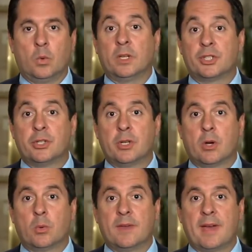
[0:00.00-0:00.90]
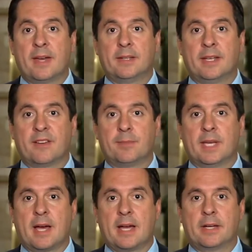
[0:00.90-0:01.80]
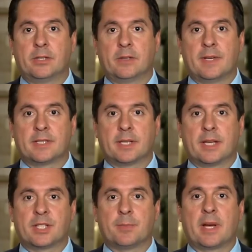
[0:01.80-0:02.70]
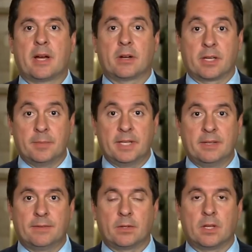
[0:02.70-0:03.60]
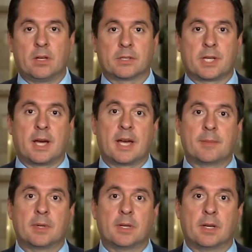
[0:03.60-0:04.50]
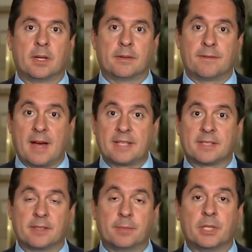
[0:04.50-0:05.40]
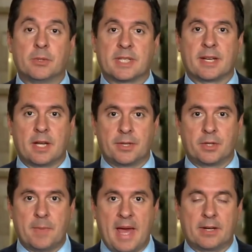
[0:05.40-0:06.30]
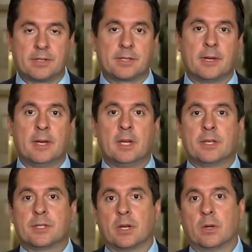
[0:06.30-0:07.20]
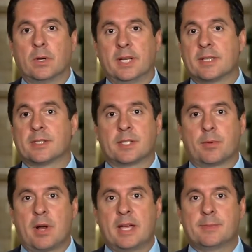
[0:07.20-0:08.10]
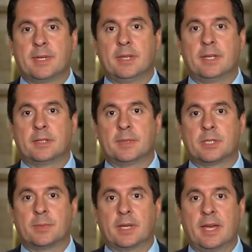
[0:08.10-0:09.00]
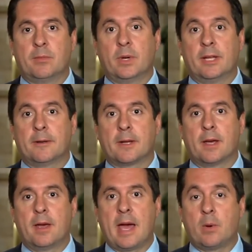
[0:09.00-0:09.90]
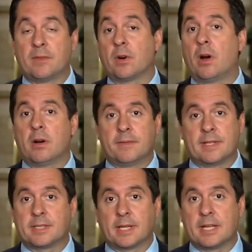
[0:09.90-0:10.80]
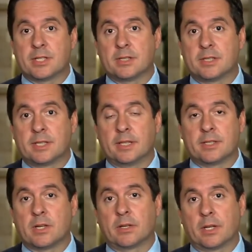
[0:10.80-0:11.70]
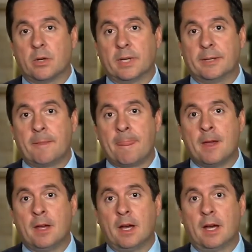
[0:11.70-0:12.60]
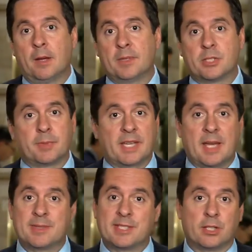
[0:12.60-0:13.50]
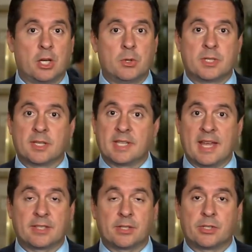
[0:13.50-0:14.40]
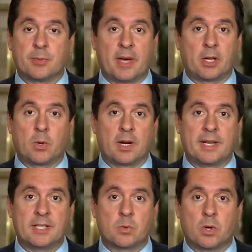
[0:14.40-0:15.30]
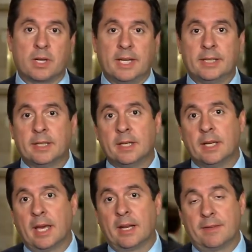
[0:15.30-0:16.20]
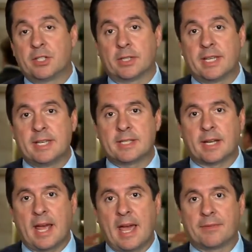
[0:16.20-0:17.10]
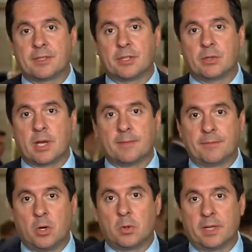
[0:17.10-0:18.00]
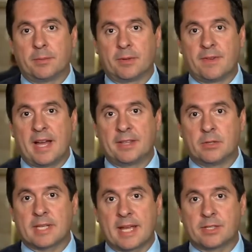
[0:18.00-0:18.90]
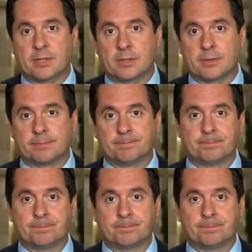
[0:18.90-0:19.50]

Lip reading: Well, as you know, we've had the FBI under investigation by our committee for a long time on FISA abuse and other matters. So it doesn't surprise me that Mr. McCabe went. However, our investigation still is ongoing. Mr. McCabe still owes us answers no matter where he's working, and eventually he's going to have to come forward and provide those answers.